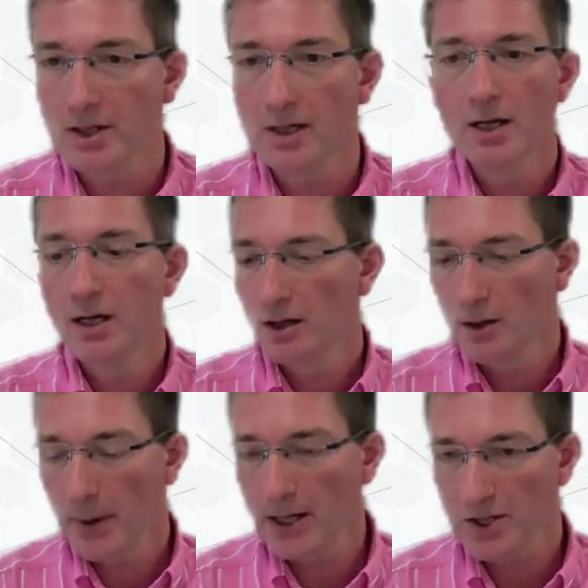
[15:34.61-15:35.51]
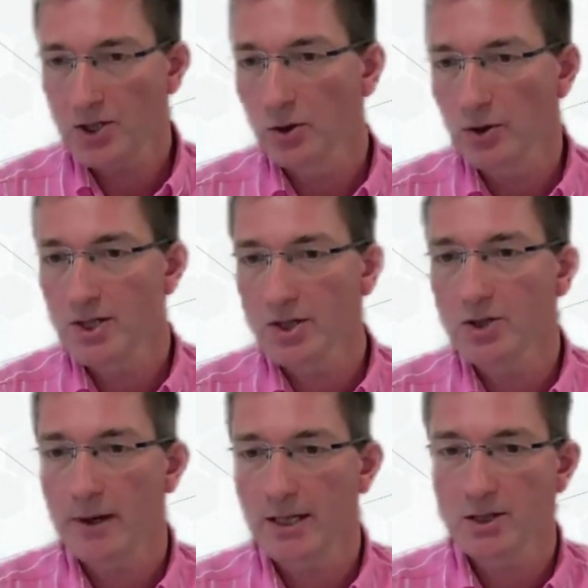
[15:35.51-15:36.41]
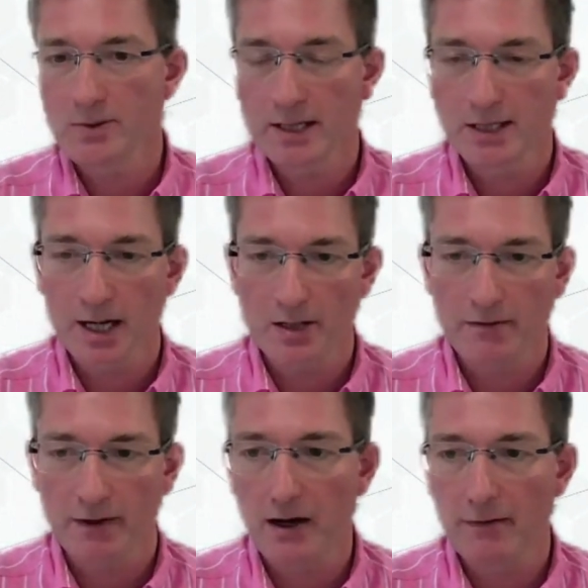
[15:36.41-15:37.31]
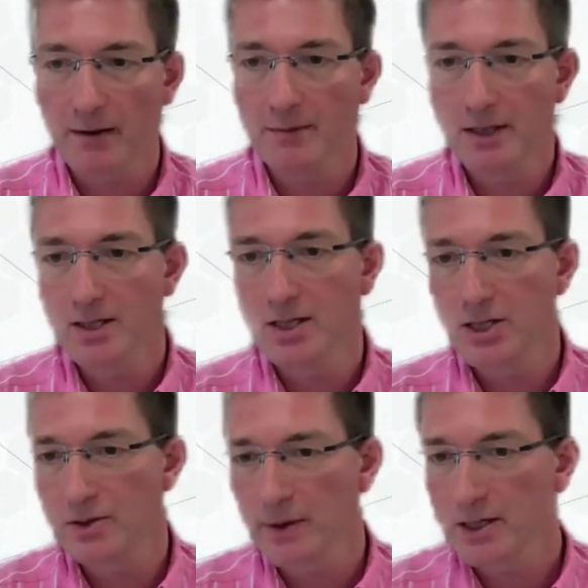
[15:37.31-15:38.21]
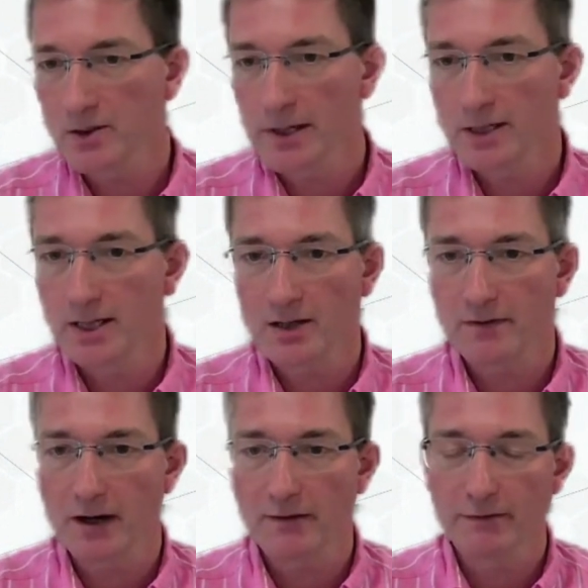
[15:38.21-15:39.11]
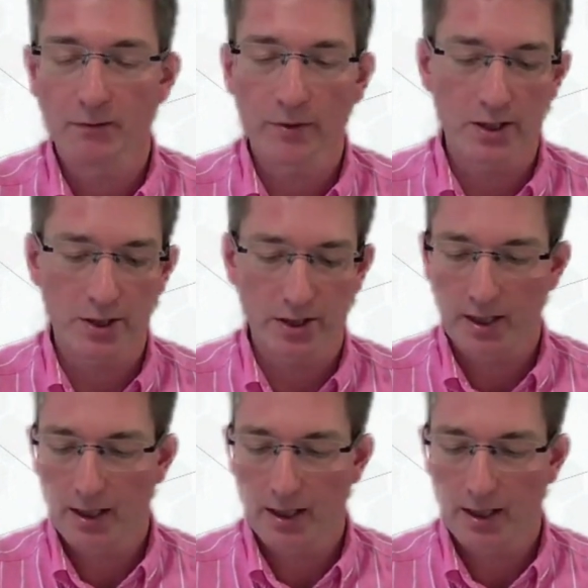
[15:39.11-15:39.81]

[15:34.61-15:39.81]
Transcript: And the best source is 2020-5, MDCG 2020-5, which